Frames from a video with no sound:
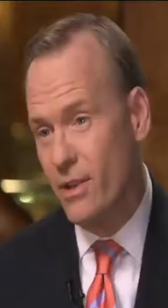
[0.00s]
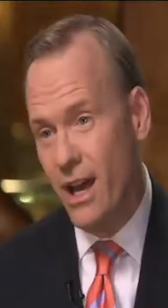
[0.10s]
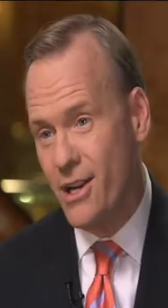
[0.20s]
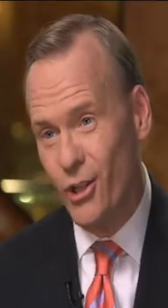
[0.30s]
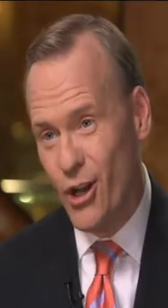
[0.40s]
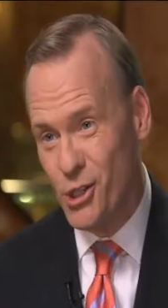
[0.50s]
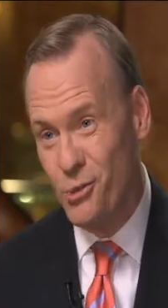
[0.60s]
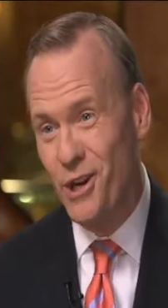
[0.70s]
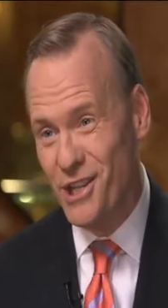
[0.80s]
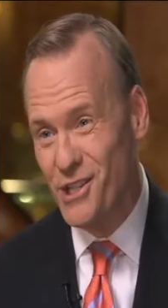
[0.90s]
lot of laws you
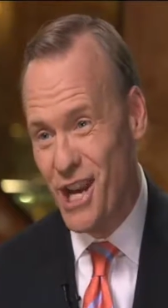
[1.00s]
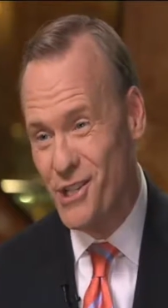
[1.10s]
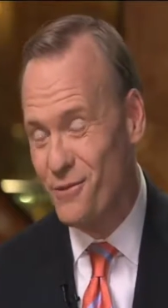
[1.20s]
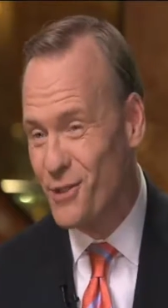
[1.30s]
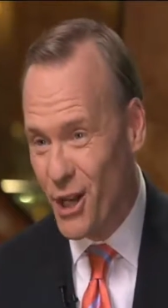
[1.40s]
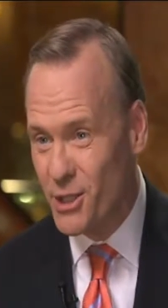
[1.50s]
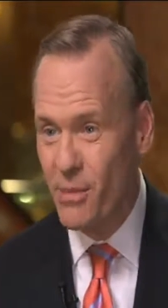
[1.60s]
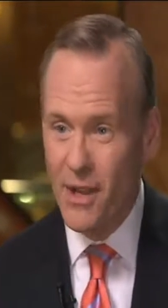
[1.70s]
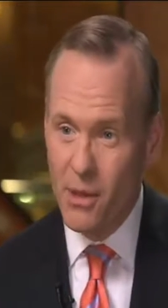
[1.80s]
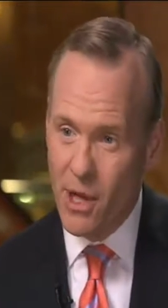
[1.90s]
want to change. You've talked
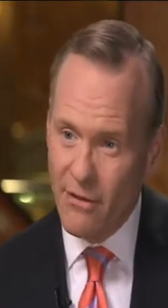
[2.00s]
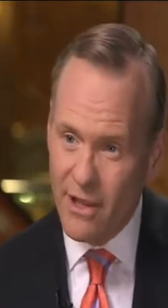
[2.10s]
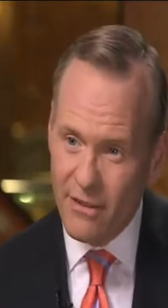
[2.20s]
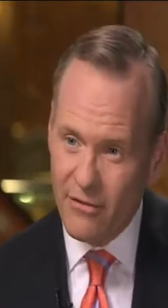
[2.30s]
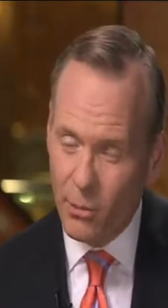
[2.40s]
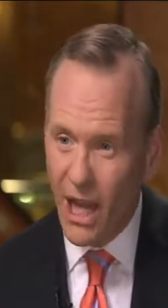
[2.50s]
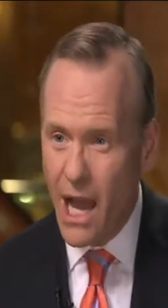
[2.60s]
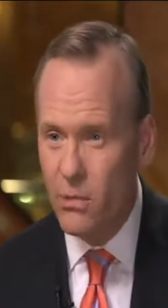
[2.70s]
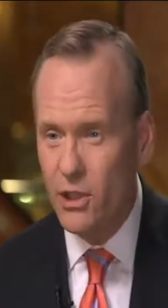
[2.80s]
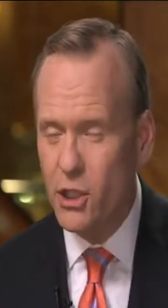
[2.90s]
about them on everything from
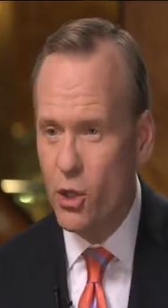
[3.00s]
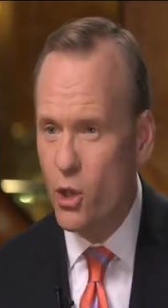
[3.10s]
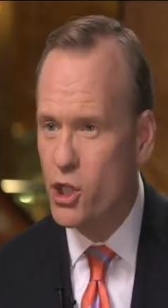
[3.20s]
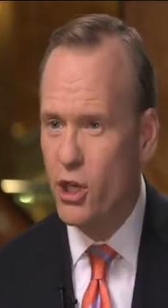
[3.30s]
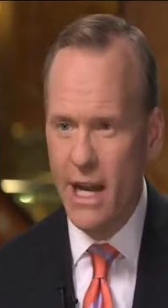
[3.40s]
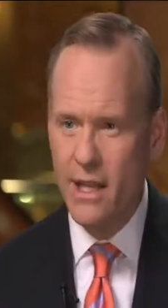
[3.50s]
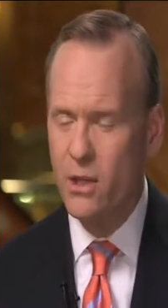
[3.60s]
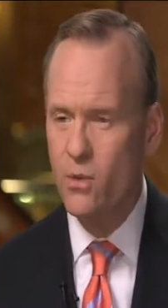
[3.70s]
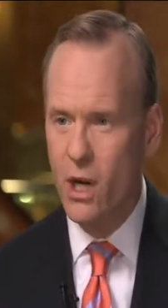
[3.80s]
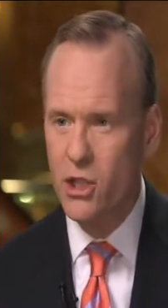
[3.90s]
libel to torture. Anything
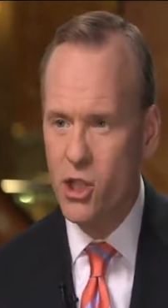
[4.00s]
you'd want to